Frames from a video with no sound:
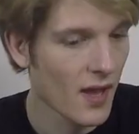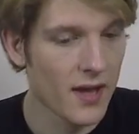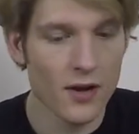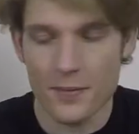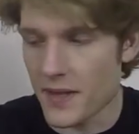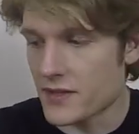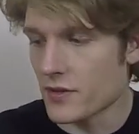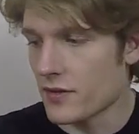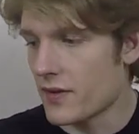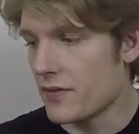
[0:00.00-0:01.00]
And I hope that's
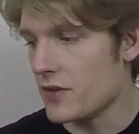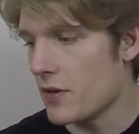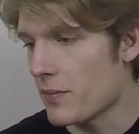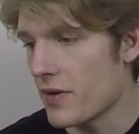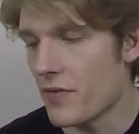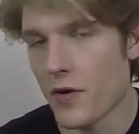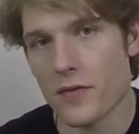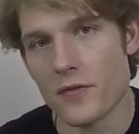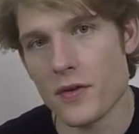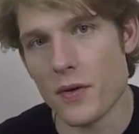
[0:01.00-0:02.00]
sort of given you a brief
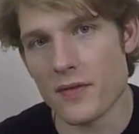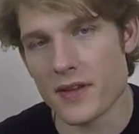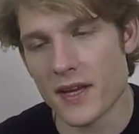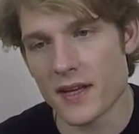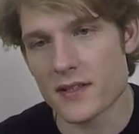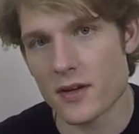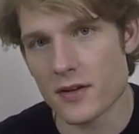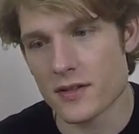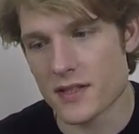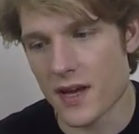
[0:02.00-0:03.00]
overview of the
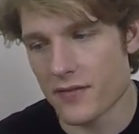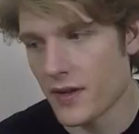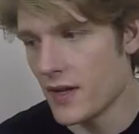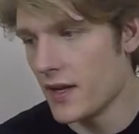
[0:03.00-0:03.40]
Kickstarter stuff.